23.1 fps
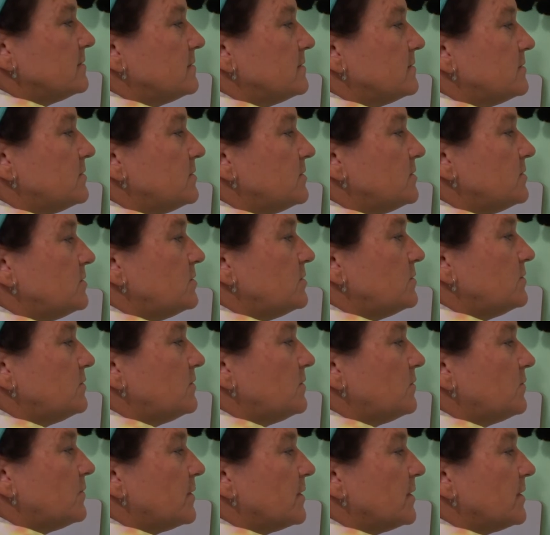to do the
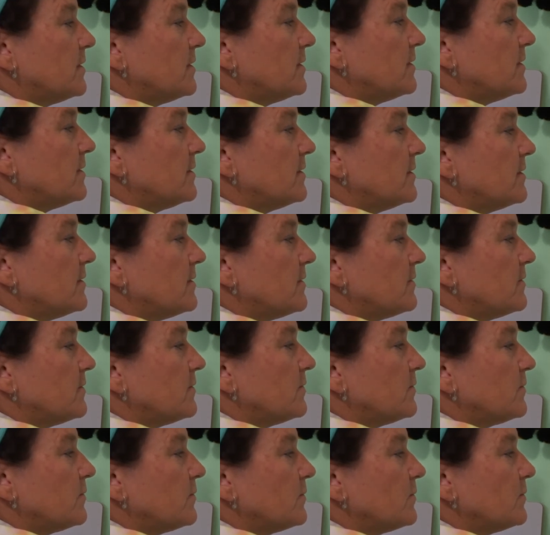word
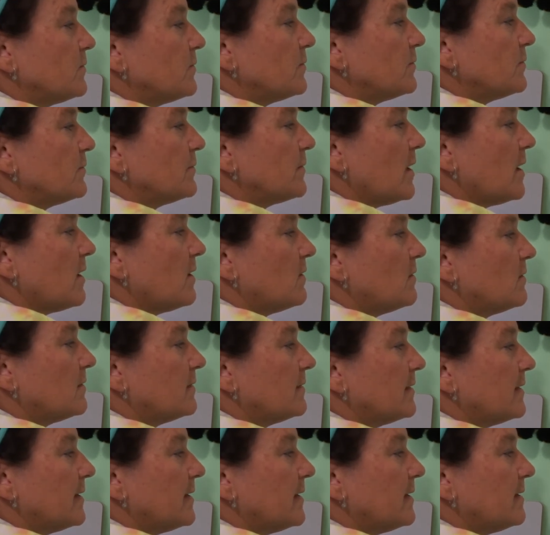
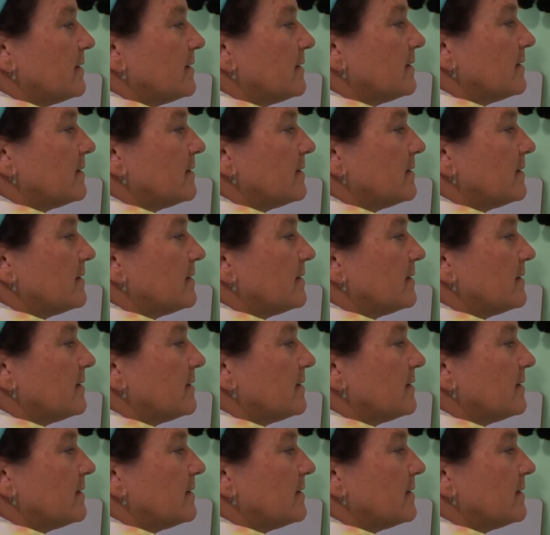wrongly.